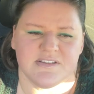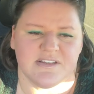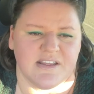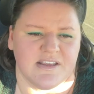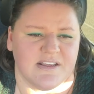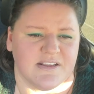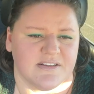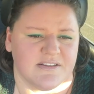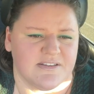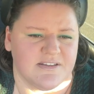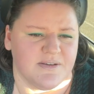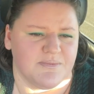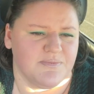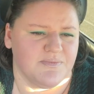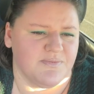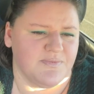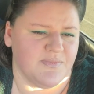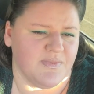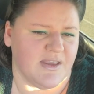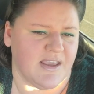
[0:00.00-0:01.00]
Like,
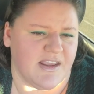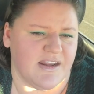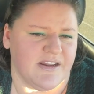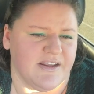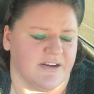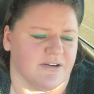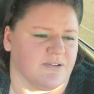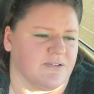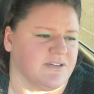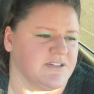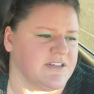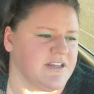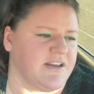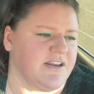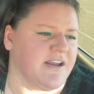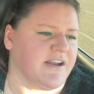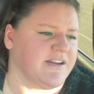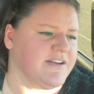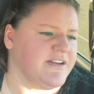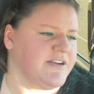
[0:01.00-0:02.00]
some 80-year-olds and
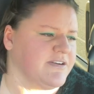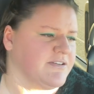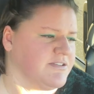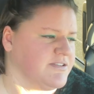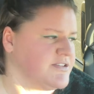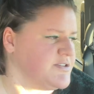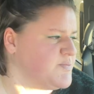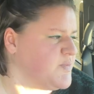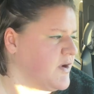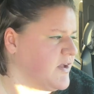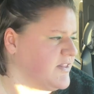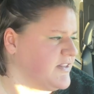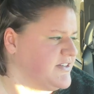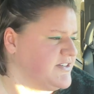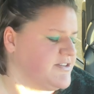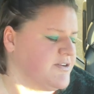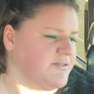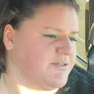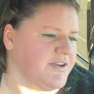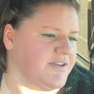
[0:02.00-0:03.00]
90-year-olds probably
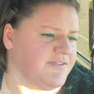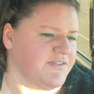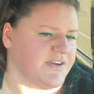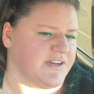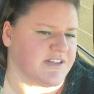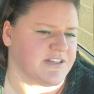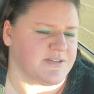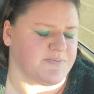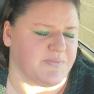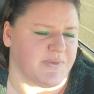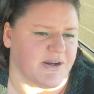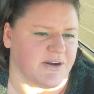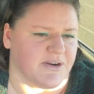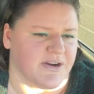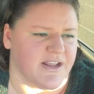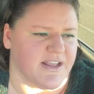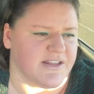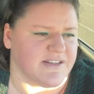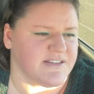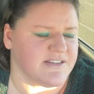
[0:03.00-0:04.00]
don't even
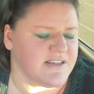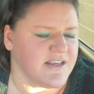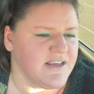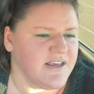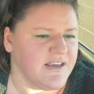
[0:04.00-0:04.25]
experience